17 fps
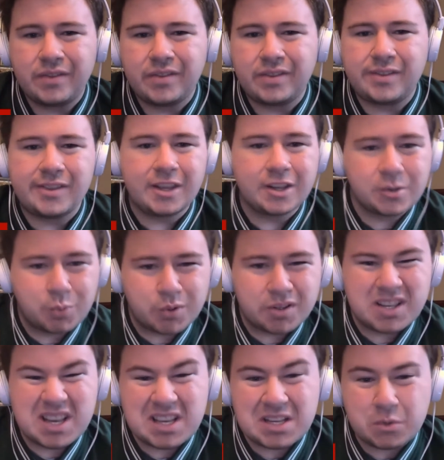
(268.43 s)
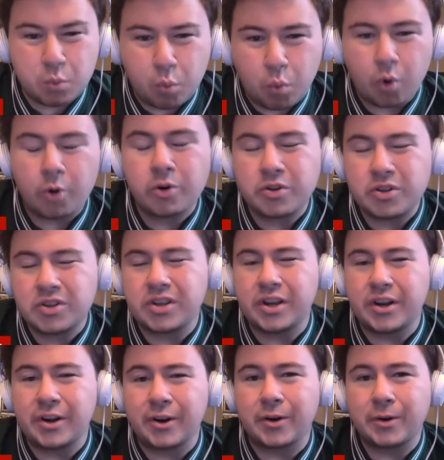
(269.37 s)
this was his worst
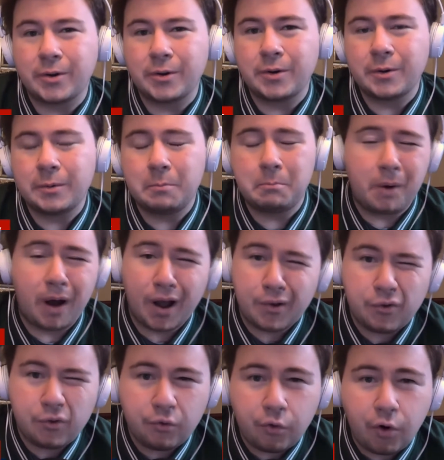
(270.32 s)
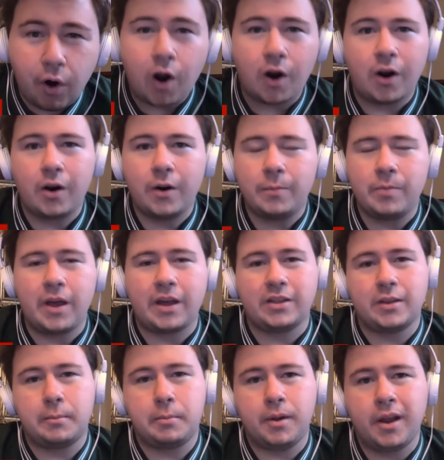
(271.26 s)
year by far
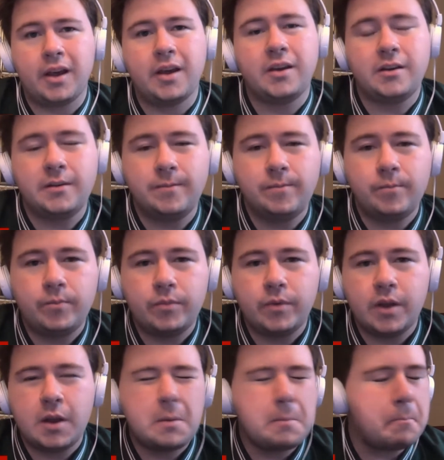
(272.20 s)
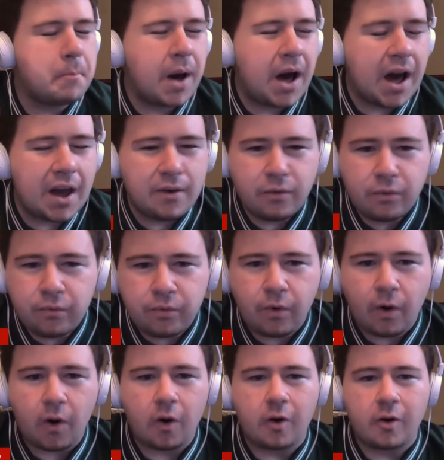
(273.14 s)
at the plate. By
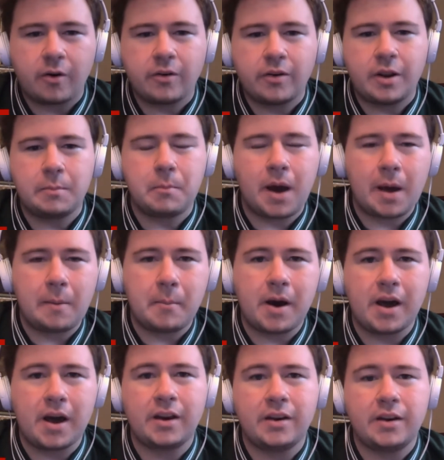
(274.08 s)
far, in my mind.